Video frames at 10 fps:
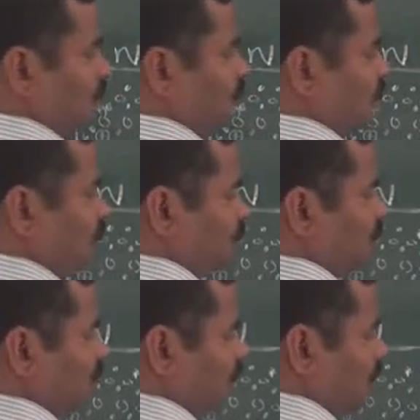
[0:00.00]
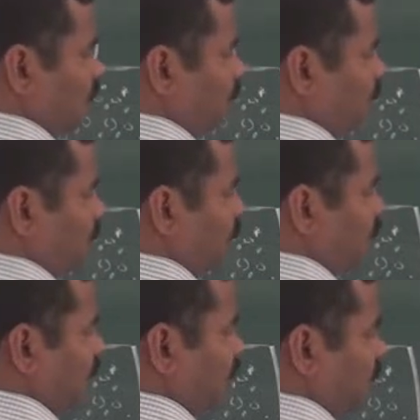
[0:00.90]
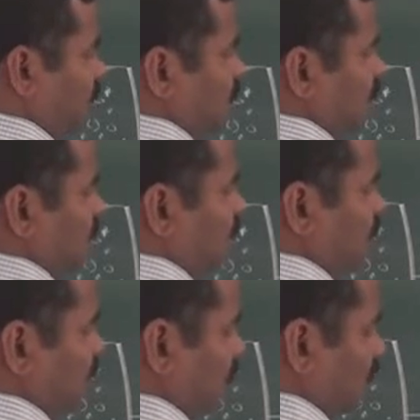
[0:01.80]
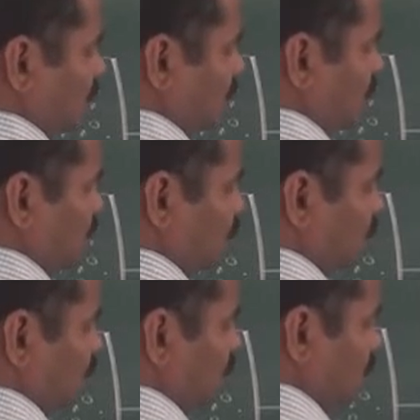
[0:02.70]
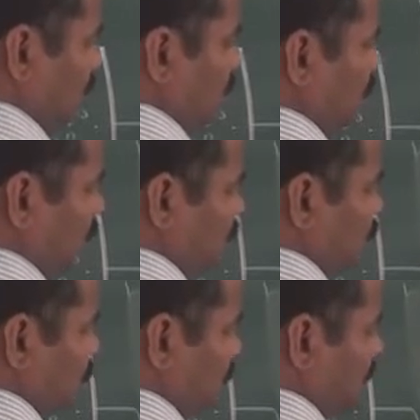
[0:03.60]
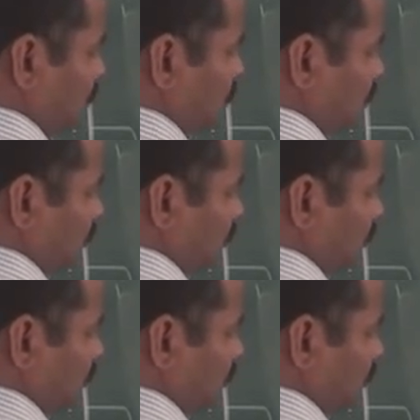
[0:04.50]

One is called forward bias, one is called reverse bias.